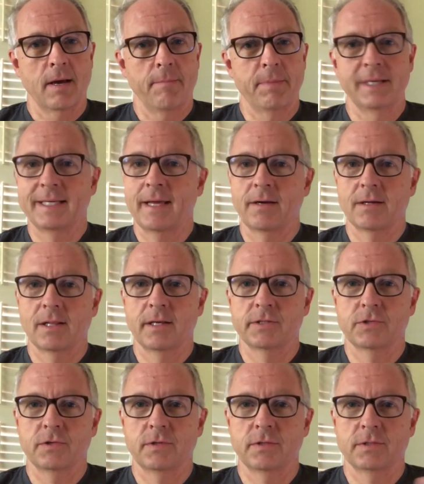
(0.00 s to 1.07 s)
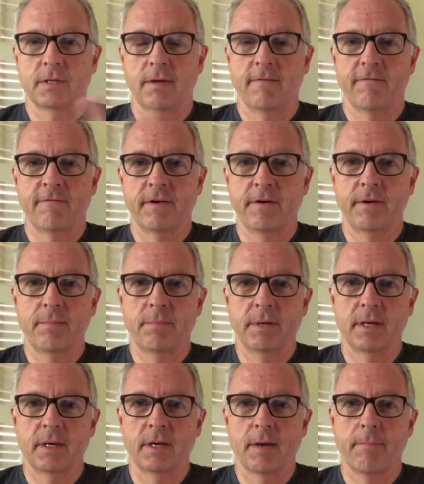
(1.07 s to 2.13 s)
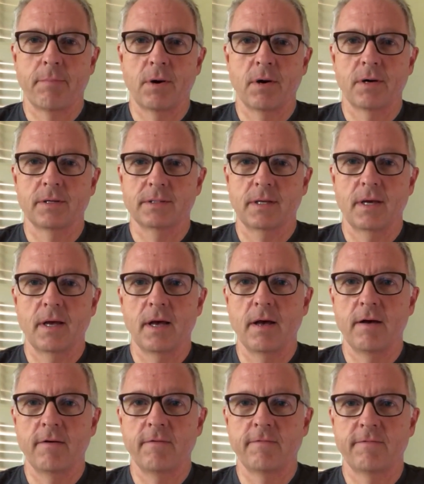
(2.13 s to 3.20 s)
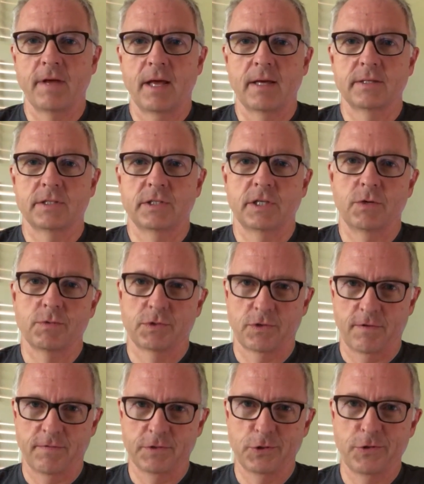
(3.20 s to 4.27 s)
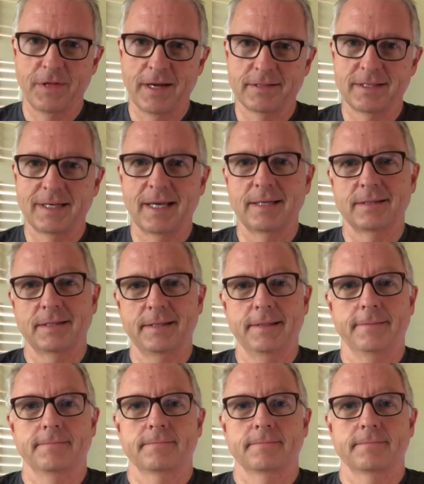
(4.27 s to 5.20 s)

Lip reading: big data clusters, very big part of SQL Server 2019.